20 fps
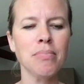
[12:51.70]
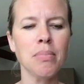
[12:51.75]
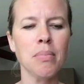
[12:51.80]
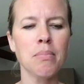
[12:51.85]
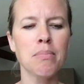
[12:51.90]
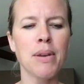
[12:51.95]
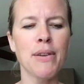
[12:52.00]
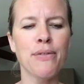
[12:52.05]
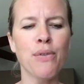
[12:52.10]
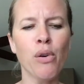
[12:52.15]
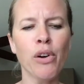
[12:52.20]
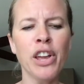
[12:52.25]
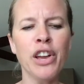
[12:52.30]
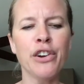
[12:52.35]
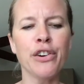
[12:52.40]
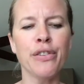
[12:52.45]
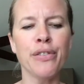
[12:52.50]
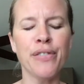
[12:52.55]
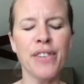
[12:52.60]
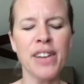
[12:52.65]
Before he
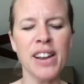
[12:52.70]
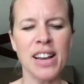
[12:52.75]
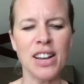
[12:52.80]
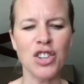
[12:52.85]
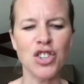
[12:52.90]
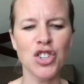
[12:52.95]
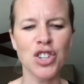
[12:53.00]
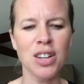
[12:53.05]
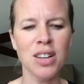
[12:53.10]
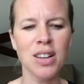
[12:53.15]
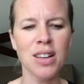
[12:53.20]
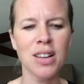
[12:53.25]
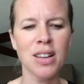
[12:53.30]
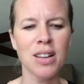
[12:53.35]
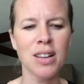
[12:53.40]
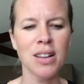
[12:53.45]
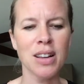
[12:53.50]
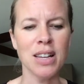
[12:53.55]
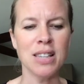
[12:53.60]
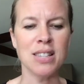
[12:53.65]
could finish,
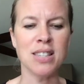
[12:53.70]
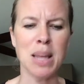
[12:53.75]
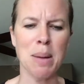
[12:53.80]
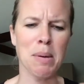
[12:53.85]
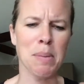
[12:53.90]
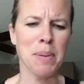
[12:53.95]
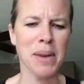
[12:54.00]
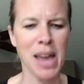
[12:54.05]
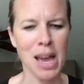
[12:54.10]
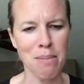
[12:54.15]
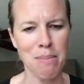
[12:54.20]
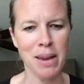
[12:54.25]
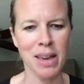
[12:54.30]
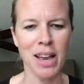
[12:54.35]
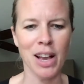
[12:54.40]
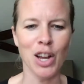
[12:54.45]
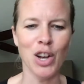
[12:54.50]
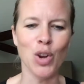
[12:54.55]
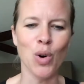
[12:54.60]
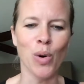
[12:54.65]
his stomach began making
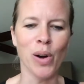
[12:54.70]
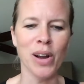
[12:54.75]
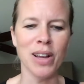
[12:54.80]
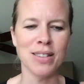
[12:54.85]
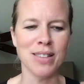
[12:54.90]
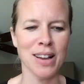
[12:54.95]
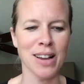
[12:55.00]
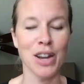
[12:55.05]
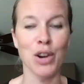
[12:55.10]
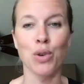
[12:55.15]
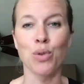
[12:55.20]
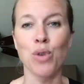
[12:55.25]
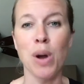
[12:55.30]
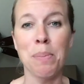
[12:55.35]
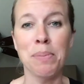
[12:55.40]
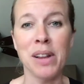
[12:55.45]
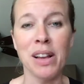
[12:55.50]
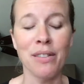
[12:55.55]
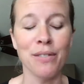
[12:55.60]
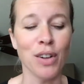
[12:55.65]
a noise like an
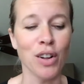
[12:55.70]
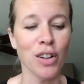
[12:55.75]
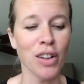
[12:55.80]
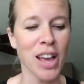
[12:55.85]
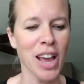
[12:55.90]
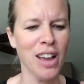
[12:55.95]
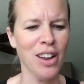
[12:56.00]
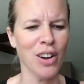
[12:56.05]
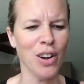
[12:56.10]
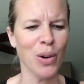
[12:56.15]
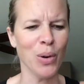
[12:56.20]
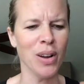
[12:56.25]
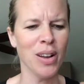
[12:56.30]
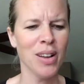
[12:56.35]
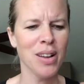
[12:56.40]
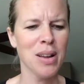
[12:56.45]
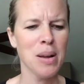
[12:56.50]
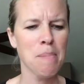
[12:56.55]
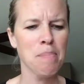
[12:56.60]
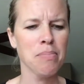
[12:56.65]
erupting volcano.
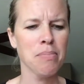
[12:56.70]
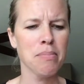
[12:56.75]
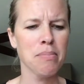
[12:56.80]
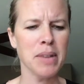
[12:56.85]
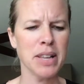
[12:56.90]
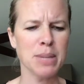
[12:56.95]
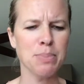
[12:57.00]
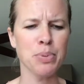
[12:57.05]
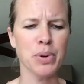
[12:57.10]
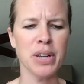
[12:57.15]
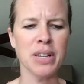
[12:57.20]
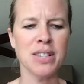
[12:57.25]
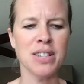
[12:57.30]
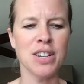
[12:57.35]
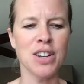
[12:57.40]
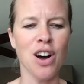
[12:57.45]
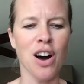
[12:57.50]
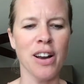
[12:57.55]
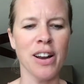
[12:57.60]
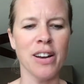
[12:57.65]
Miss Priest
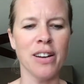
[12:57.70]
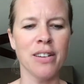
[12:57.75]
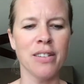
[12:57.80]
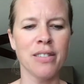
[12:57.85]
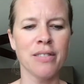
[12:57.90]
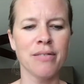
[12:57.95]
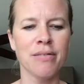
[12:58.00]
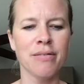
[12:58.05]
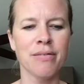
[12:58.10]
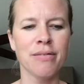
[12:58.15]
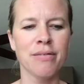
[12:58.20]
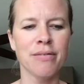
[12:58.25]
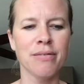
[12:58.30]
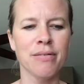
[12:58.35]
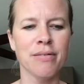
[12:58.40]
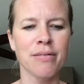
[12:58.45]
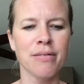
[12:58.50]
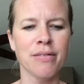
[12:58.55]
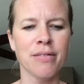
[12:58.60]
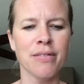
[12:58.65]
nodded.
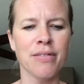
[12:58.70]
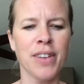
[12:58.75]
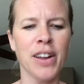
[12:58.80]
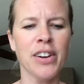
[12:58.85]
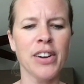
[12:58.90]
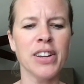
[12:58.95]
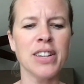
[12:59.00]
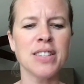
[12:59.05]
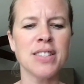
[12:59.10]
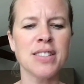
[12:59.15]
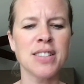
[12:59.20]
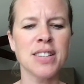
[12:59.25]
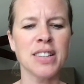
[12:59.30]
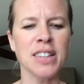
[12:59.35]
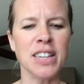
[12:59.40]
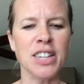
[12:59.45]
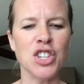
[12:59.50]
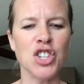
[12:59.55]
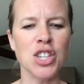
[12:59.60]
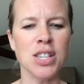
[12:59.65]
Very
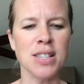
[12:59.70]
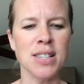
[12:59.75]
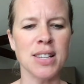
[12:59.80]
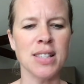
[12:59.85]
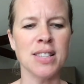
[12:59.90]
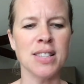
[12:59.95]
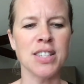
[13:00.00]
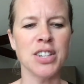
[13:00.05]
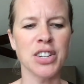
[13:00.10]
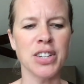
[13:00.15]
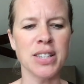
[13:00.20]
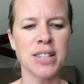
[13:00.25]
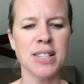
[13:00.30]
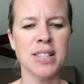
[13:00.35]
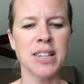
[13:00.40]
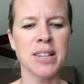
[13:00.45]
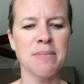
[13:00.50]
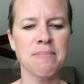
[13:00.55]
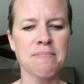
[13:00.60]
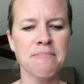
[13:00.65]
silly, she said seriously.